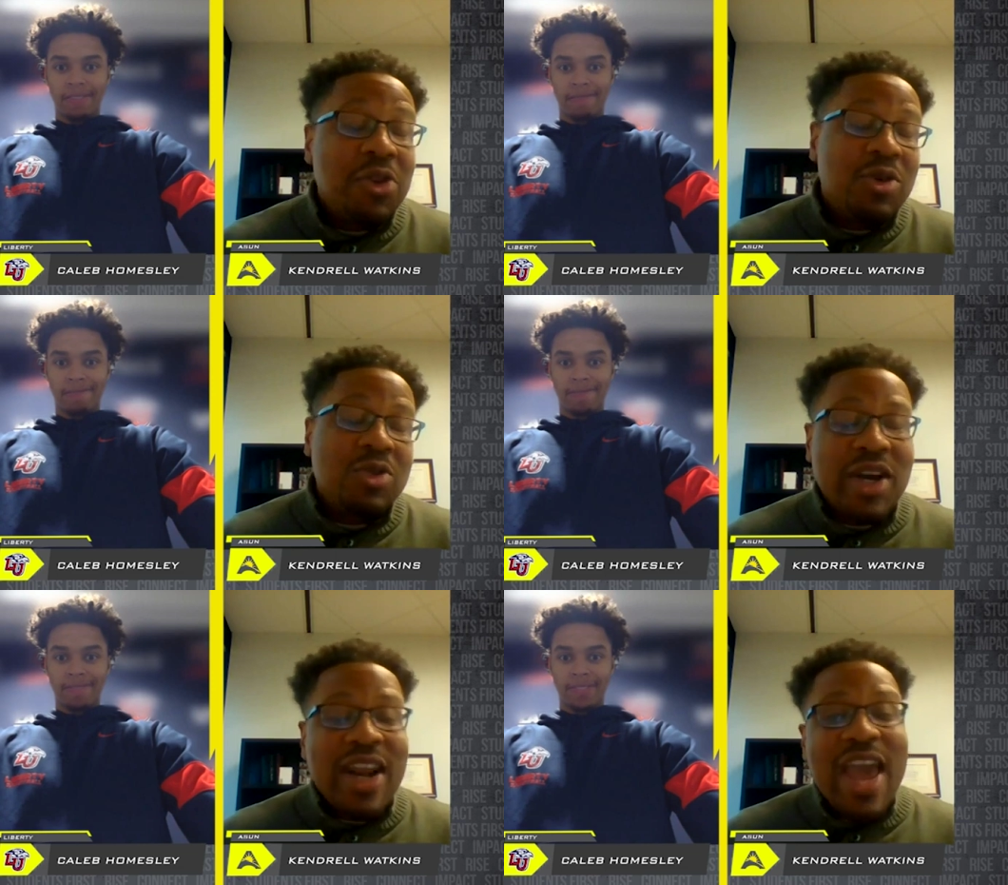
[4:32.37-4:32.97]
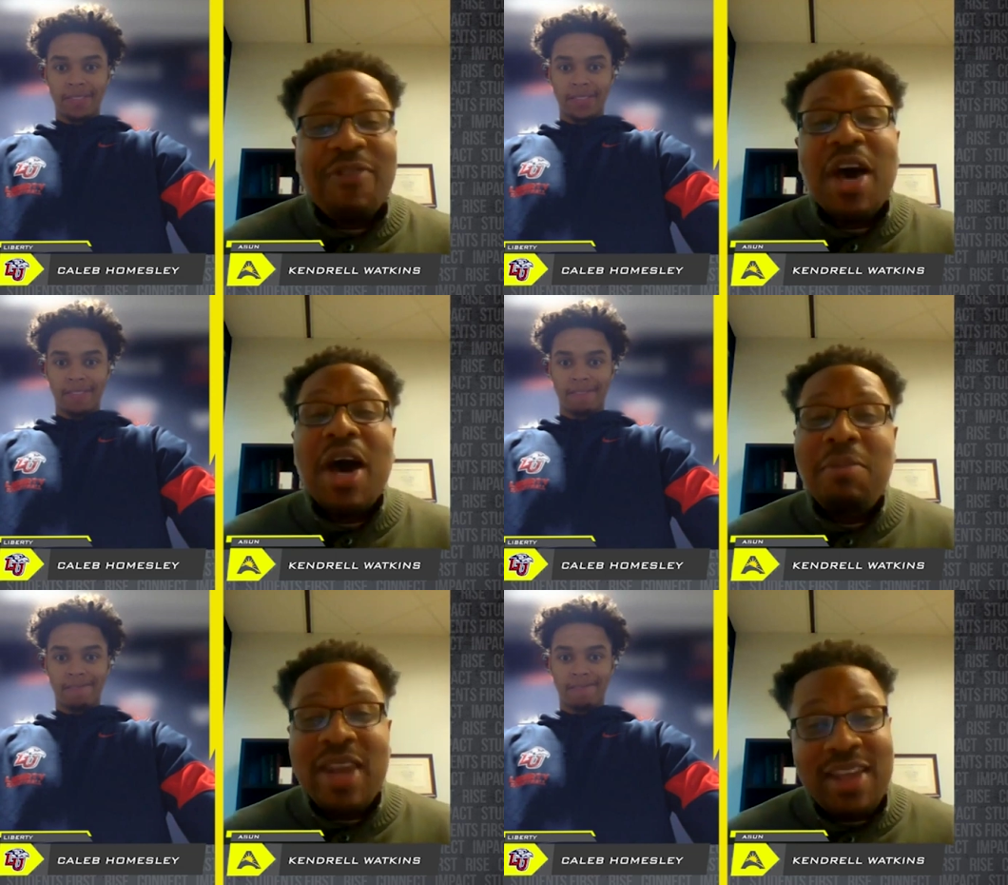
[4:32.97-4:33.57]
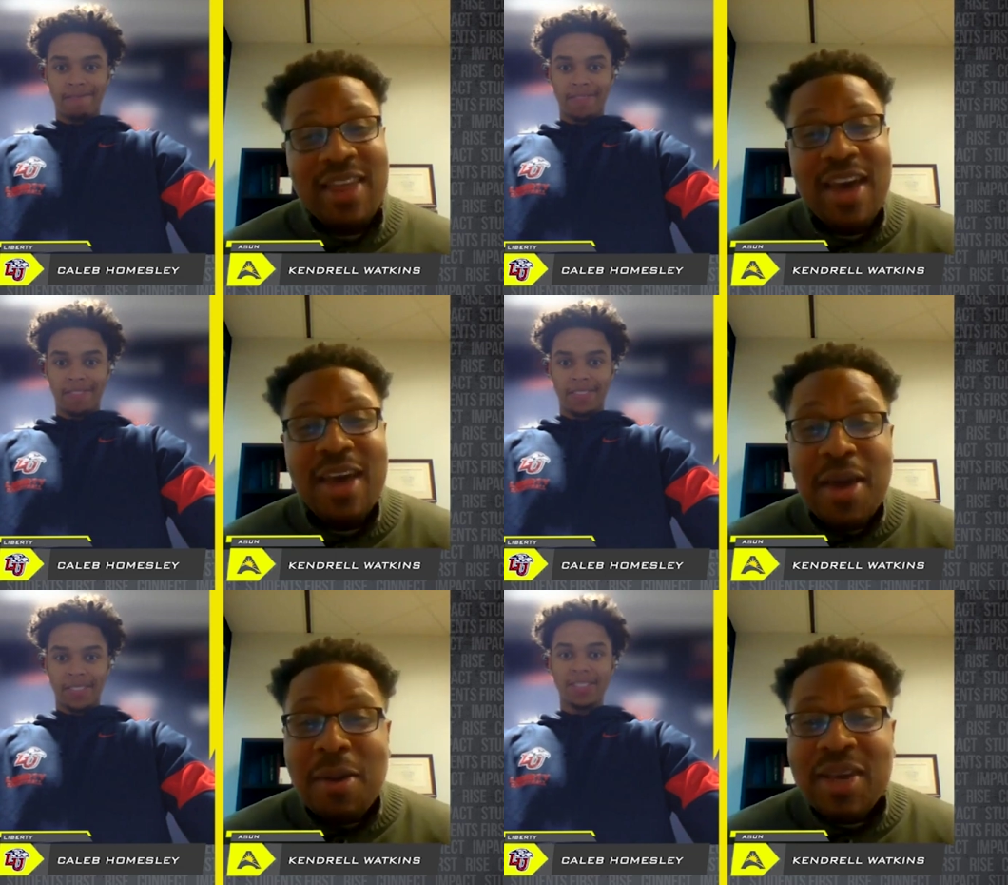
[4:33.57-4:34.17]
Speaker 1: to do is we're going to have to update that
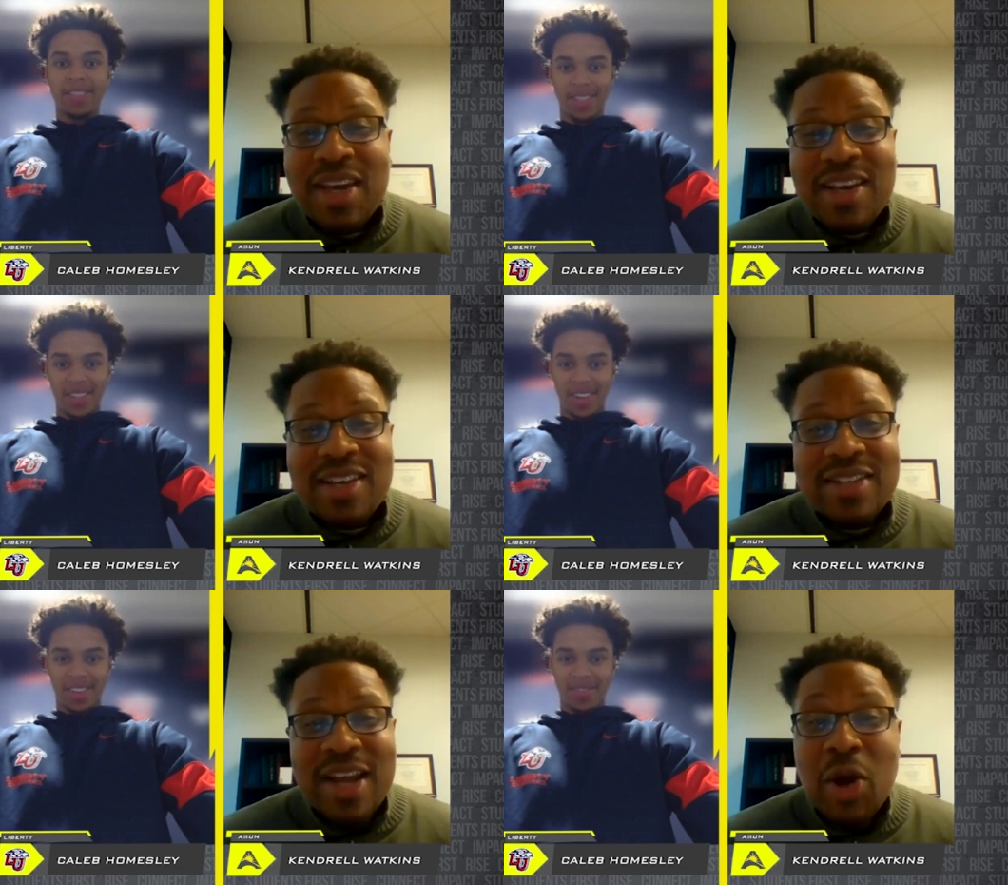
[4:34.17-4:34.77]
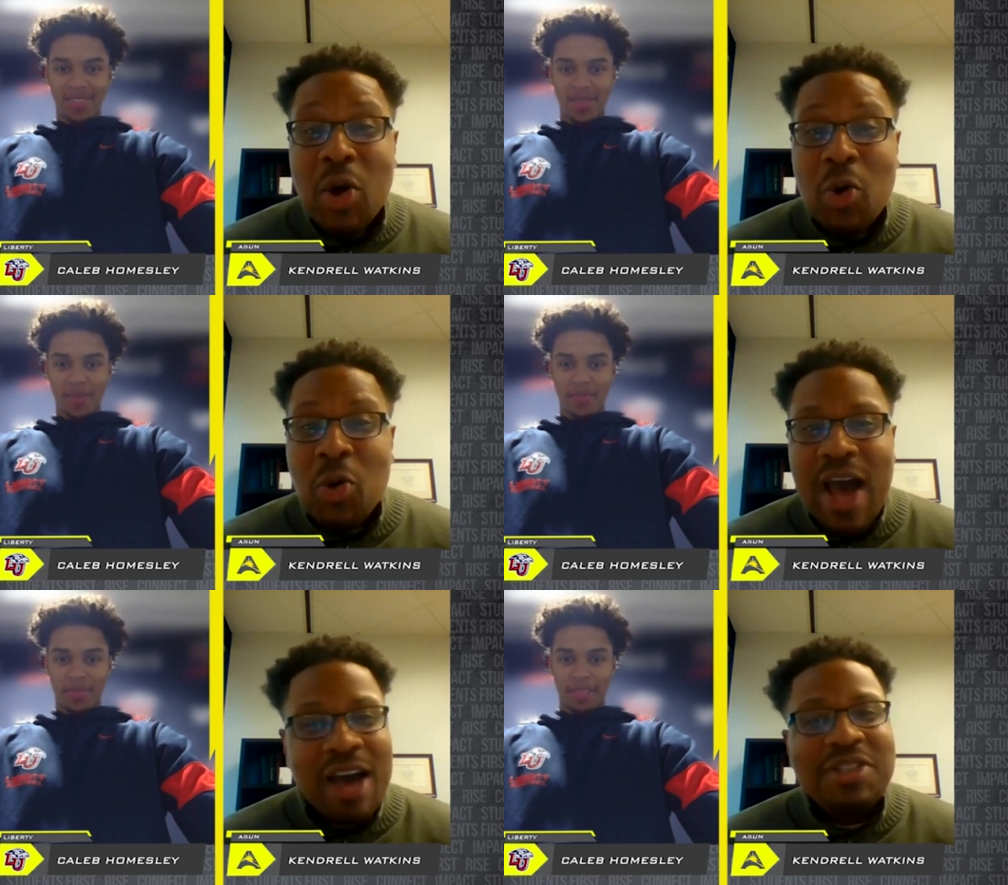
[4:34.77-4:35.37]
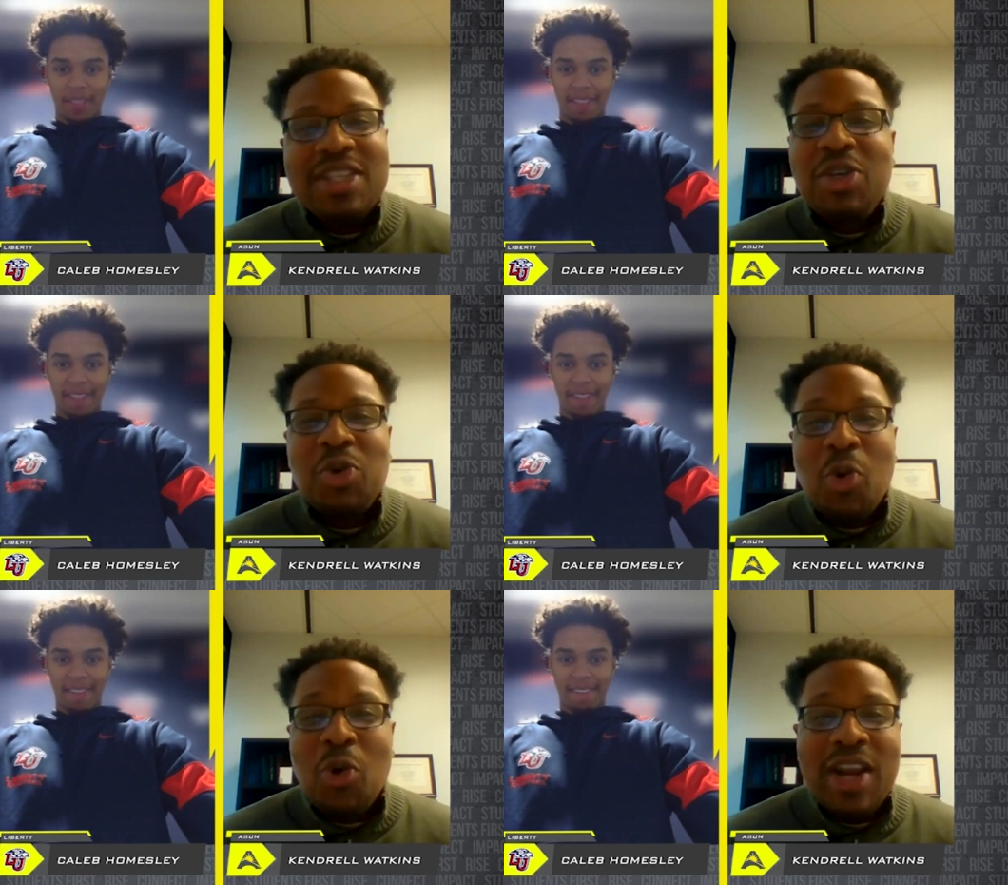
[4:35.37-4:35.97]
because yeah. I know I've seen you
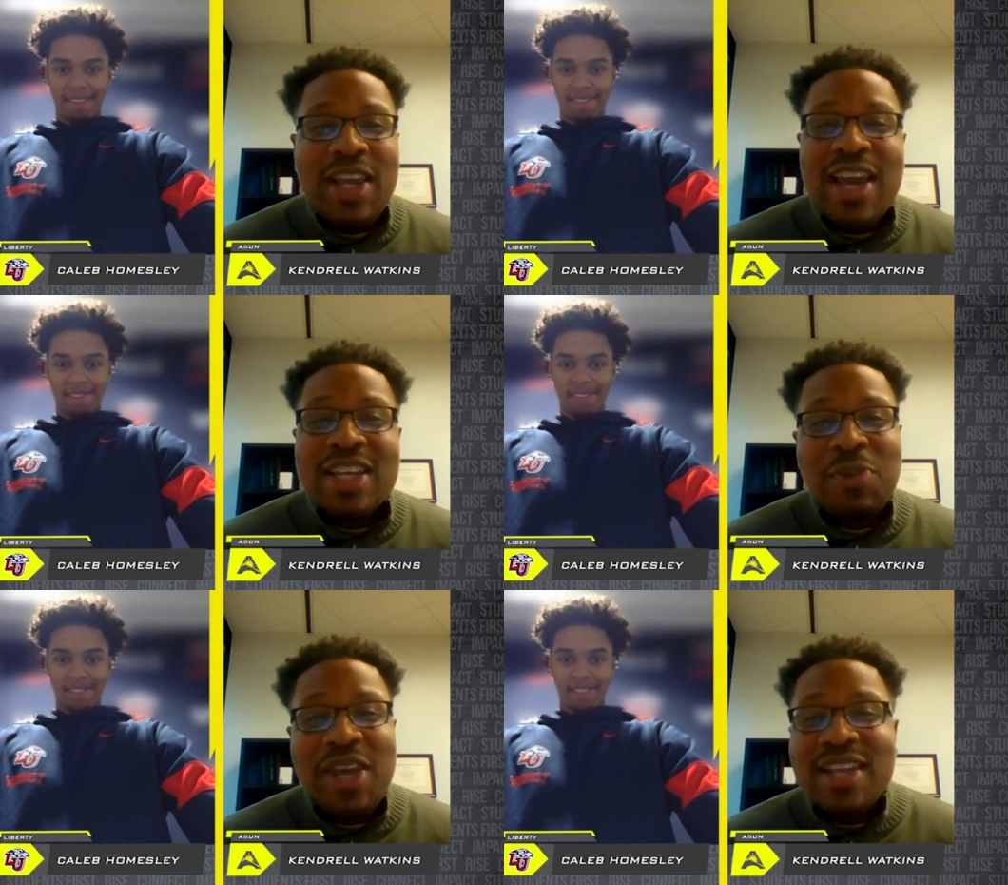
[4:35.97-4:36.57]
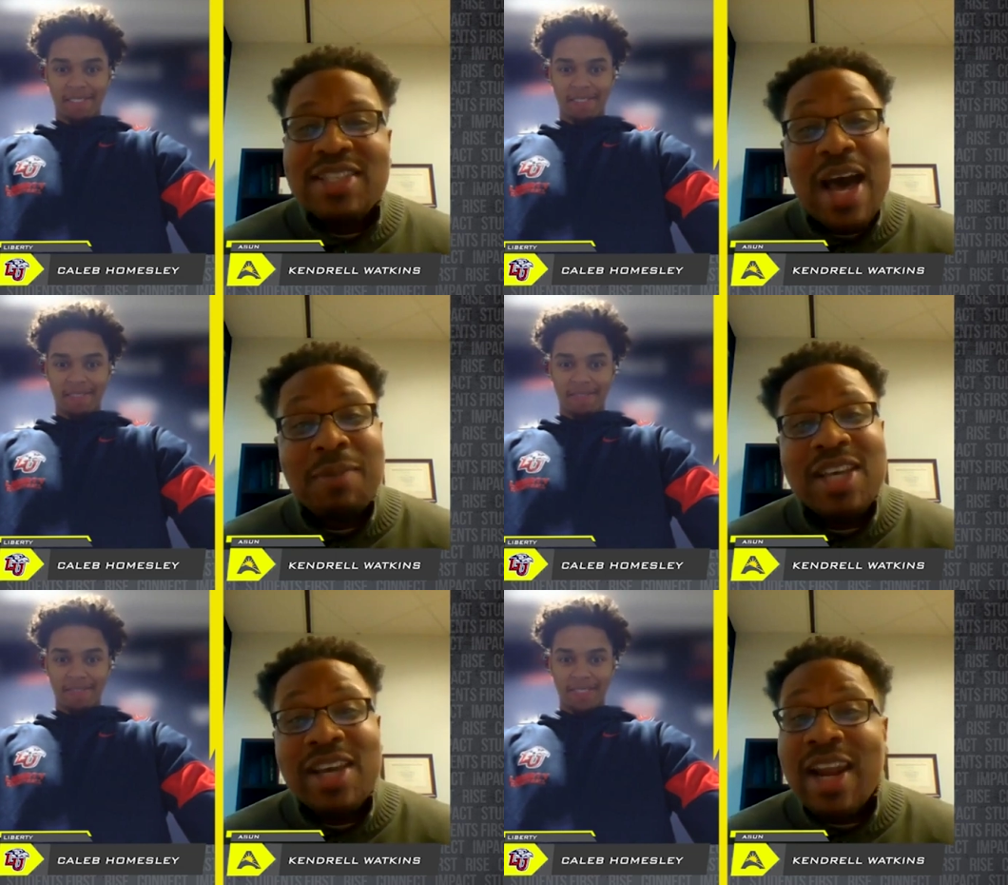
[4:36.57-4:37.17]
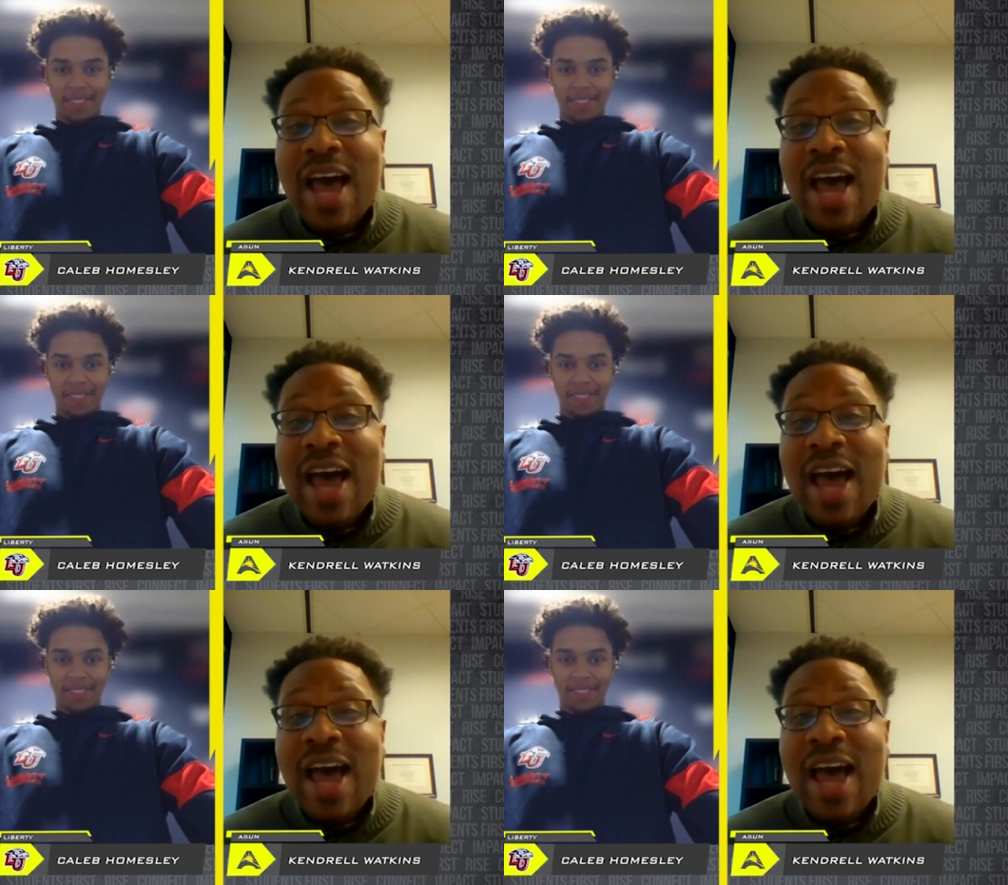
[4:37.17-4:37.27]
on ESPN Top 10 a